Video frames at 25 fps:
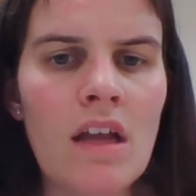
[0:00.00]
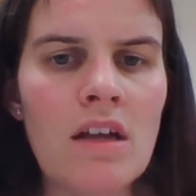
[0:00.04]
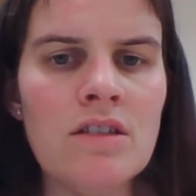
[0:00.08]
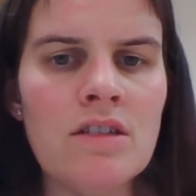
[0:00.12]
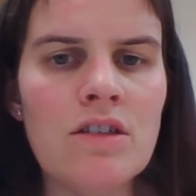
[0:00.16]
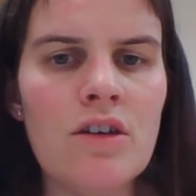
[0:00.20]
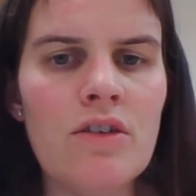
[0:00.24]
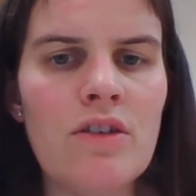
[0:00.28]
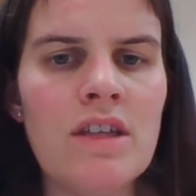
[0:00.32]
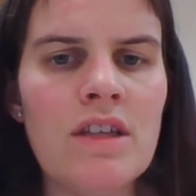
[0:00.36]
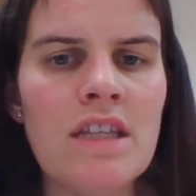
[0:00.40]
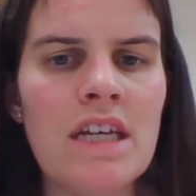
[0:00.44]

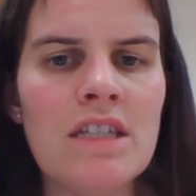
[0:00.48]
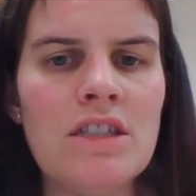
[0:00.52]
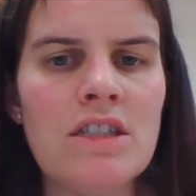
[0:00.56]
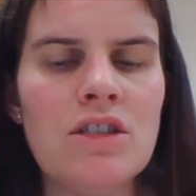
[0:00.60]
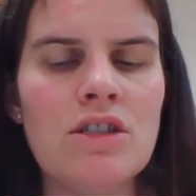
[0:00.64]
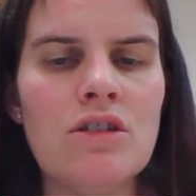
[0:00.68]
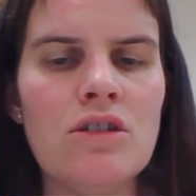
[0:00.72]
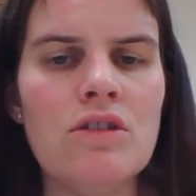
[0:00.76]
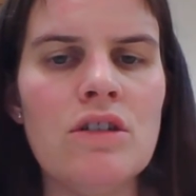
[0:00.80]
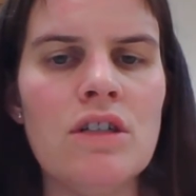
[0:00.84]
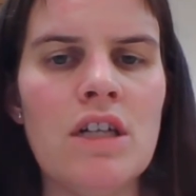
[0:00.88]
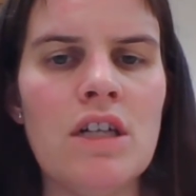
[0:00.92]
So then that
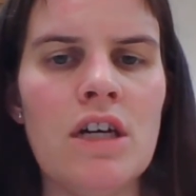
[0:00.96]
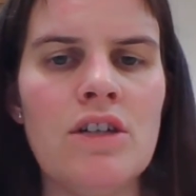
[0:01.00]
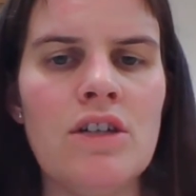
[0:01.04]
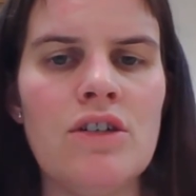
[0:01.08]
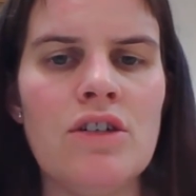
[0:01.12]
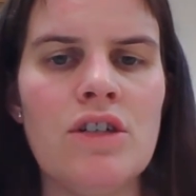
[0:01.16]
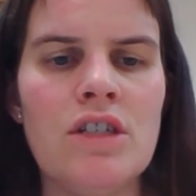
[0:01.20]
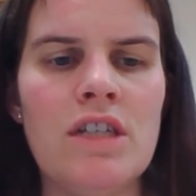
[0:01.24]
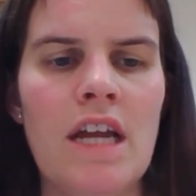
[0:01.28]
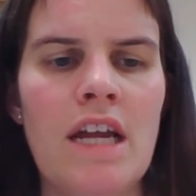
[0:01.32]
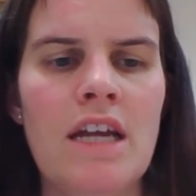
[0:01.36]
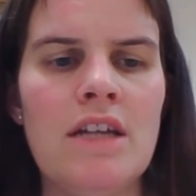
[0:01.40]
student
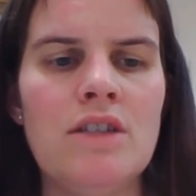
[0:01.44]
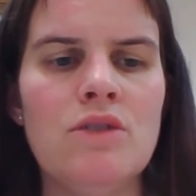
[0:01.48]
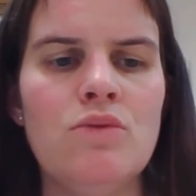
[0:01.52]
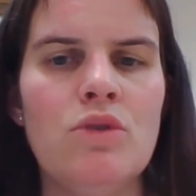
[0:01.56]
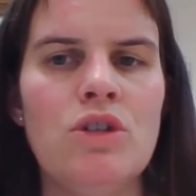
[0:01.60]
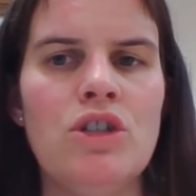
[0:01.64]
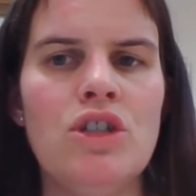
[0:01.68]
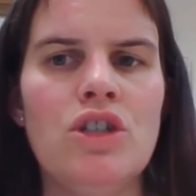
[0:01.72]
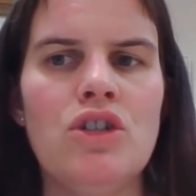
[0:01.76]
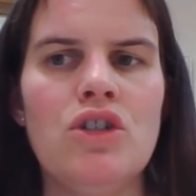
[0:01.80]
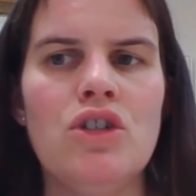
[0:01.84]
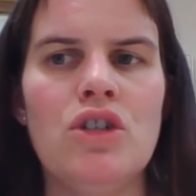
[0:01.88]
understands
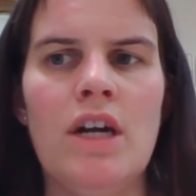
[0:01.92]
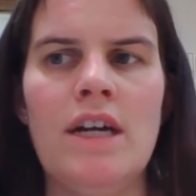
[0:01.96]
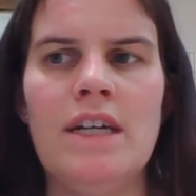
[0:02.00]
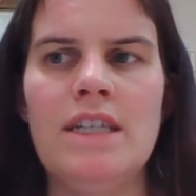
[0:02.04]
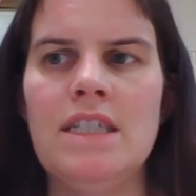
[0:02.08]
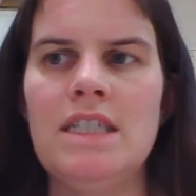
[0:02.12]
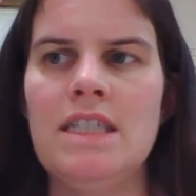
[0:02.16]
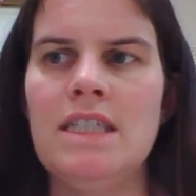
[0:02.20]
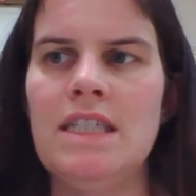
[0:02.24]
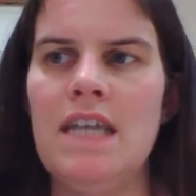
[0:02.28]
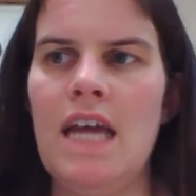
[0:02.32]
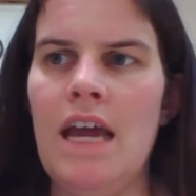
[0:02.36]
what you're trying
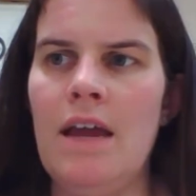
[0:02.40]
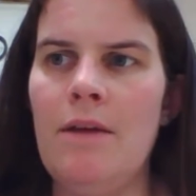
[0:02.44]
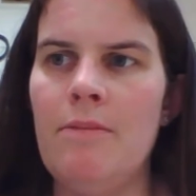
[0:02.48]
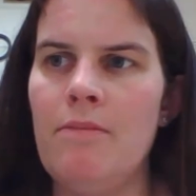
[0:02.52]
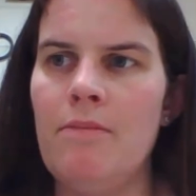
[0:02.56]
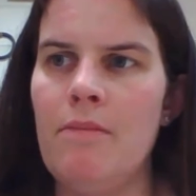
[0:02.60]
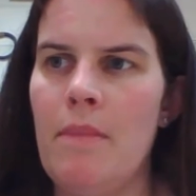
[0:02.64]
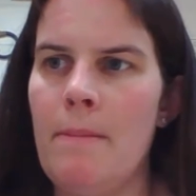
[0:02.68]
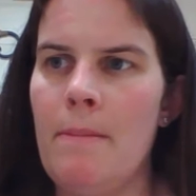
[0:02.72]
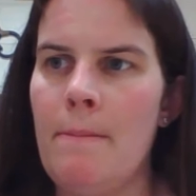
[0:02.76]
to say.